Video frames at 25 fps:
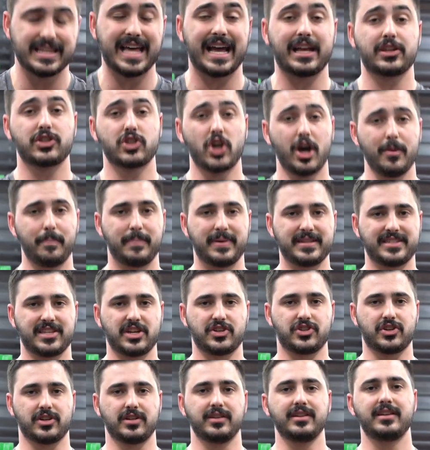that top
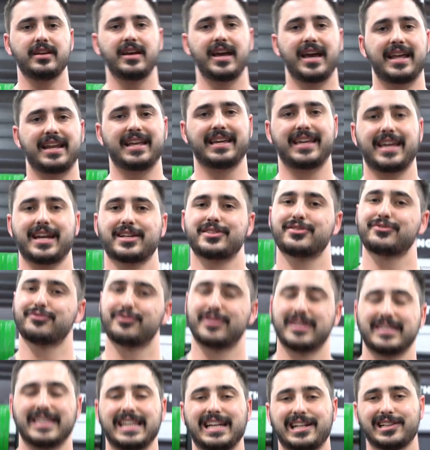position and it gets
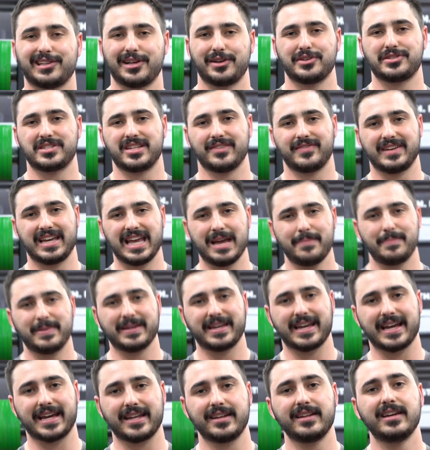really close to the hip
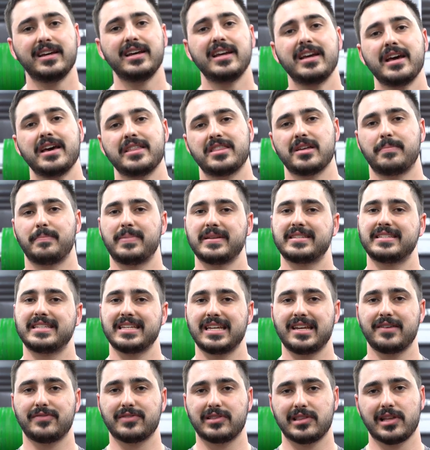again, the
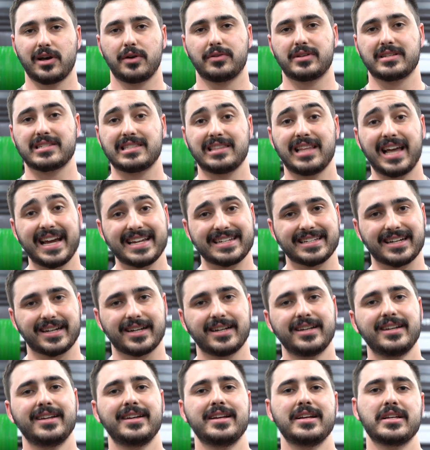perceived load is lighter.
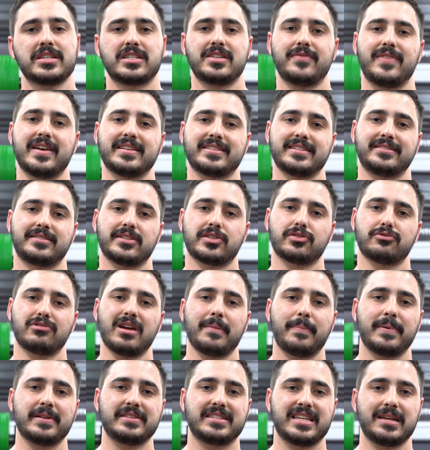So there's a
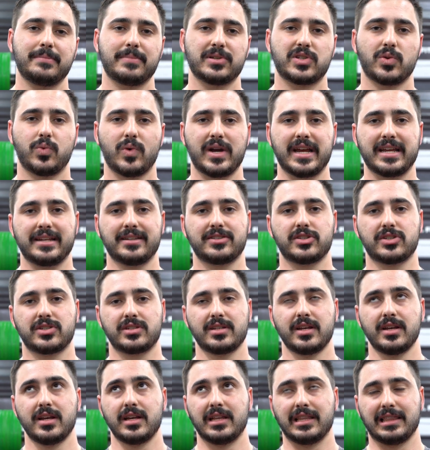discrepancy between
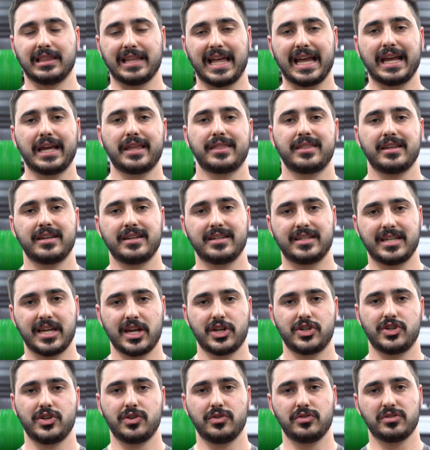lengthened
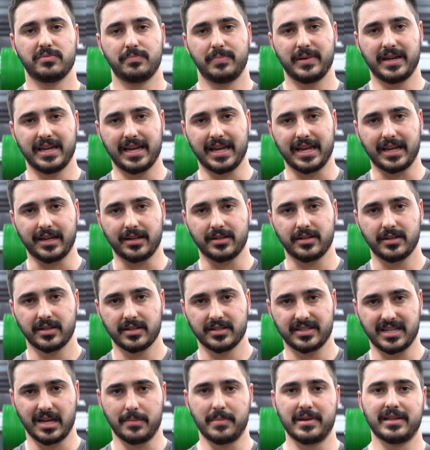tissues being
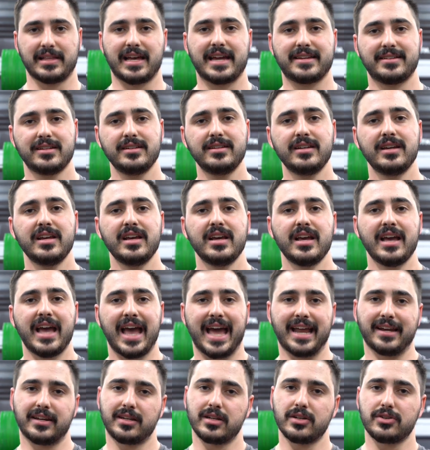stimulated
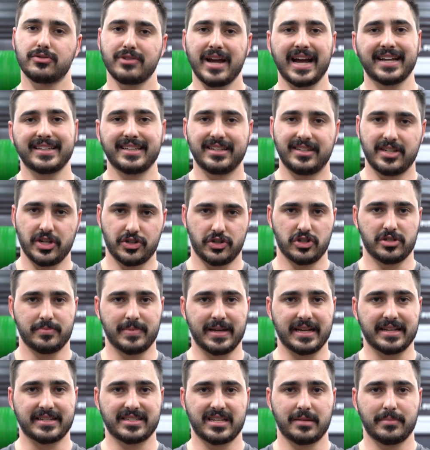and contracted tissues
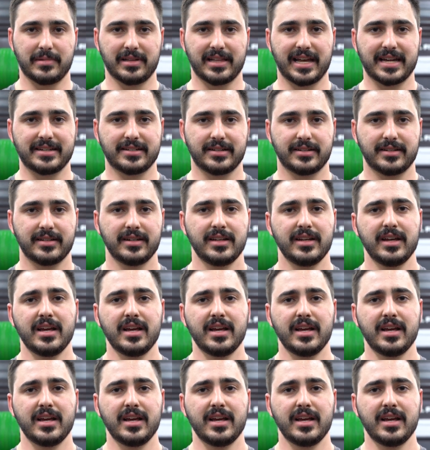being stimulated.